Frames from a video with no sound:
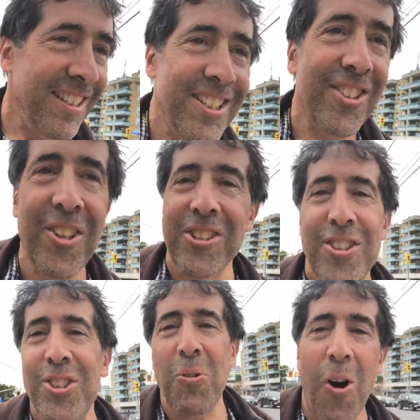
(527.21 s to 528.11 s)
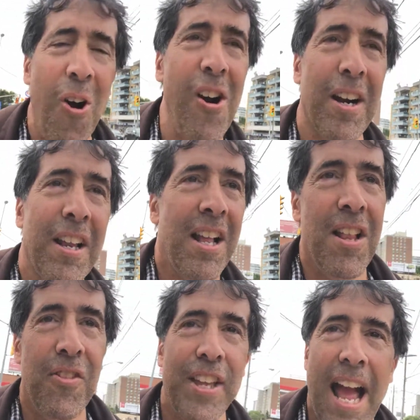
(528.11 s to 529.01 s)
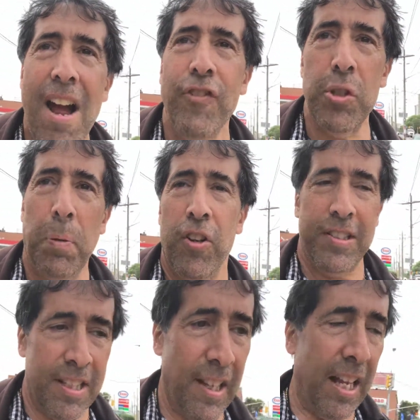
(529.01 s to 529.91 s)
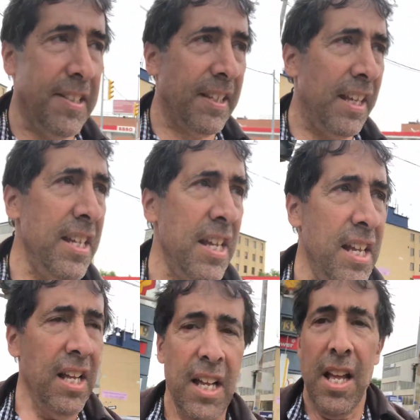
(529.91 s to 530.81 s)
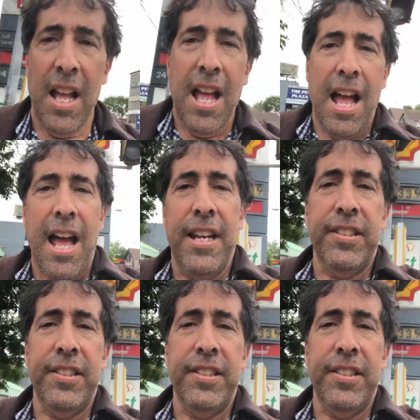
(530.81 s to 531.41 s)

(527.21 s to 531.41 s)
is. Because it's so hard. The average person, as I say, and as